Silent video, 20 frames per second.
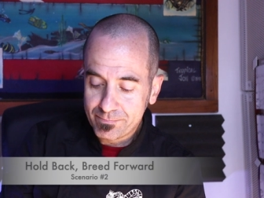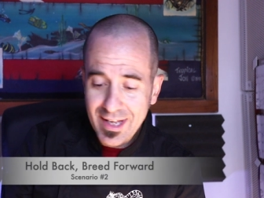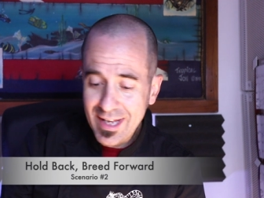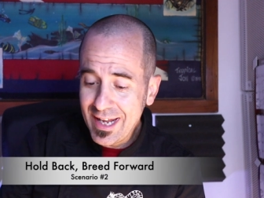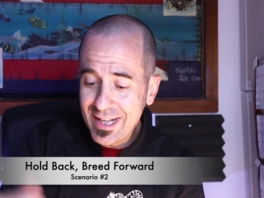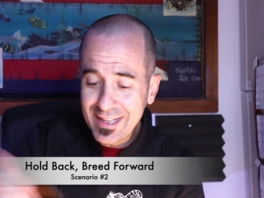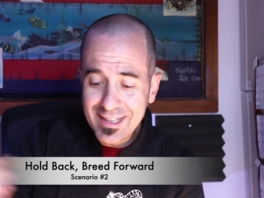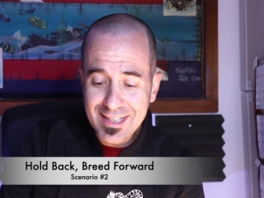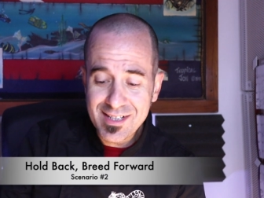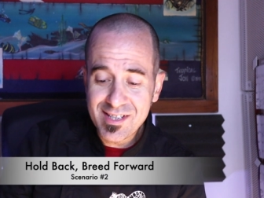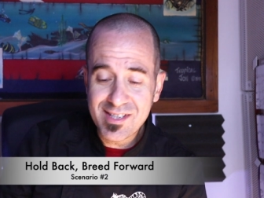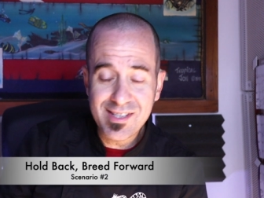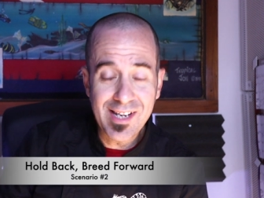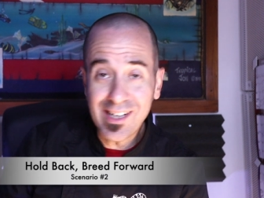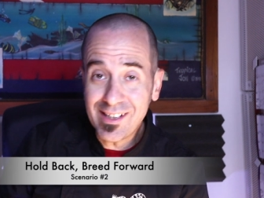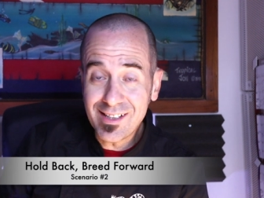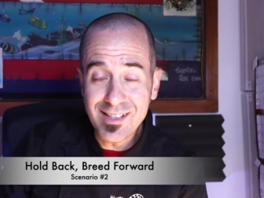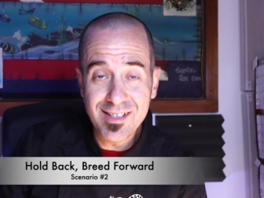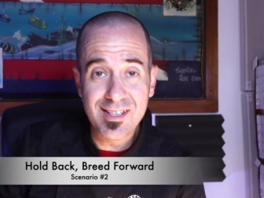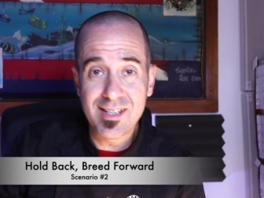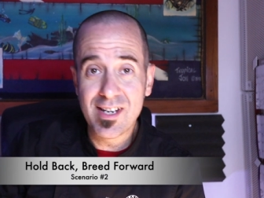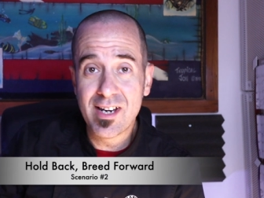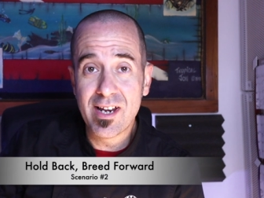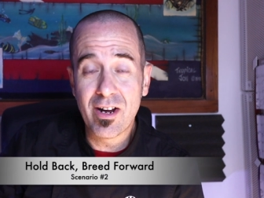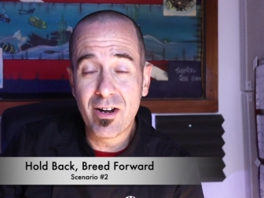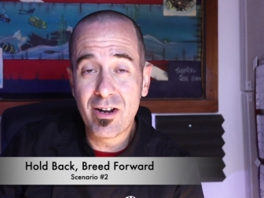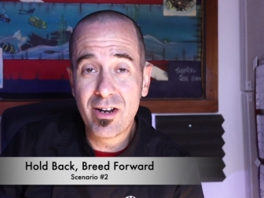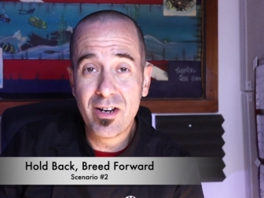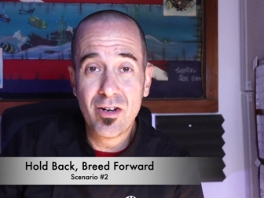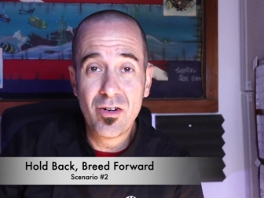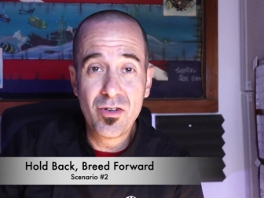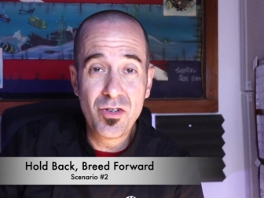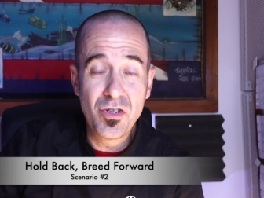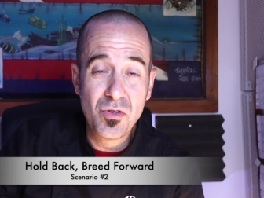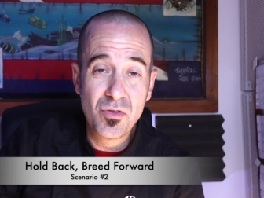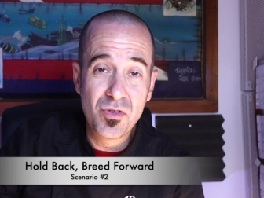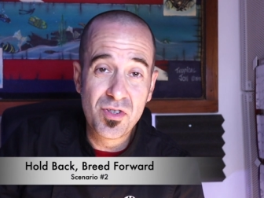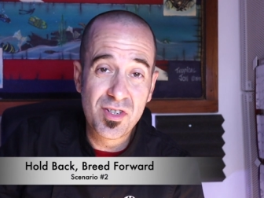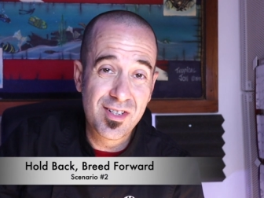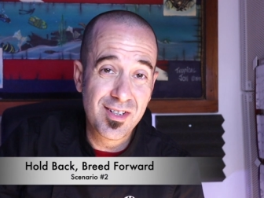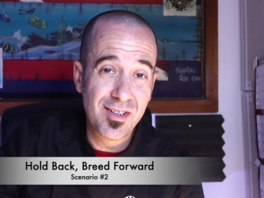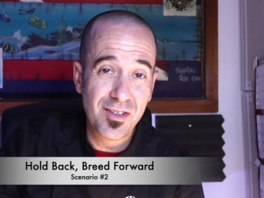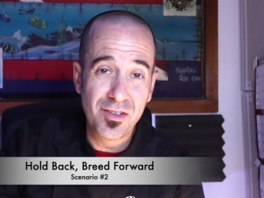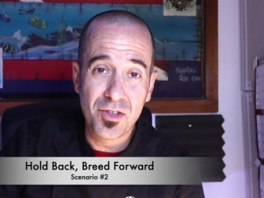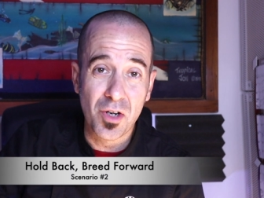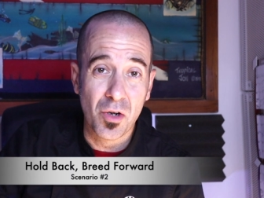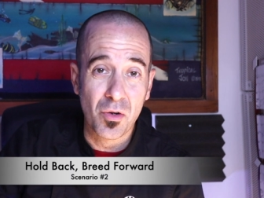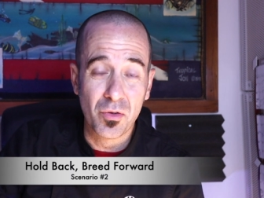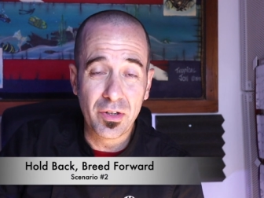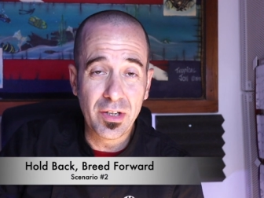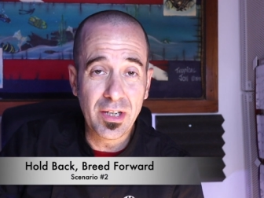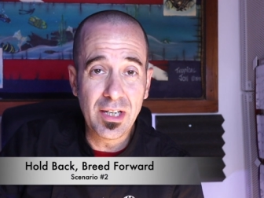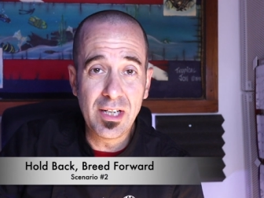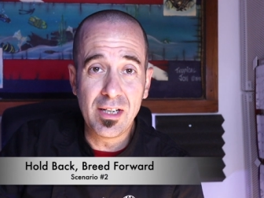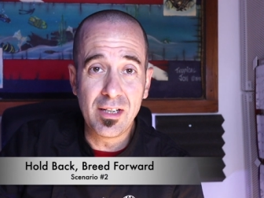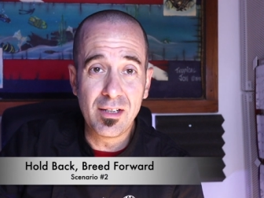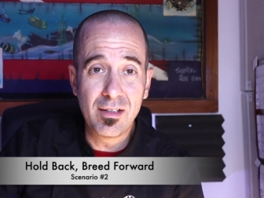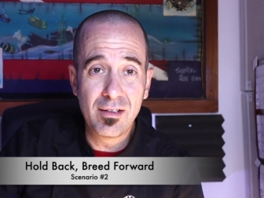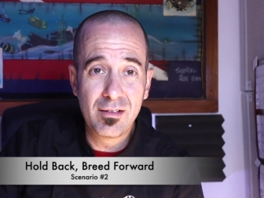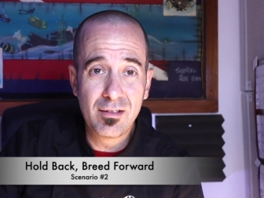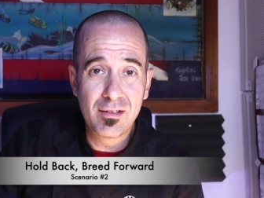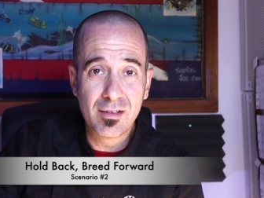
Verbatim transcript: In this second scenario, you still don't need